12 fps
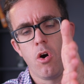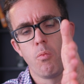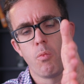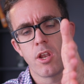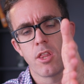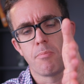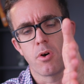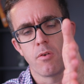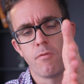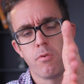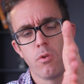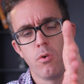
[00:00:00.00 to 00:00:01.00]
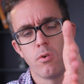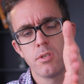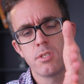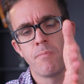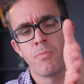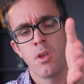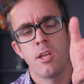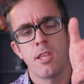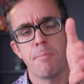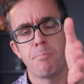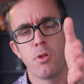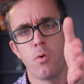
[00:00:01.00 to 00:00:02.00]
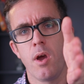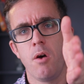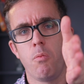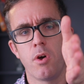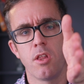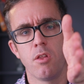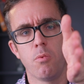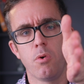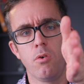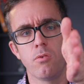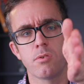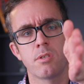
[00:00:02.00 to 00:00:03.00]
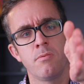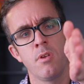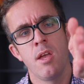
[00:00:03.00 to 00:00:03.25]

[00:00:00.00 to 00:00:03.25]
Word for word: on one of the bottom floors that blew out one of the walls.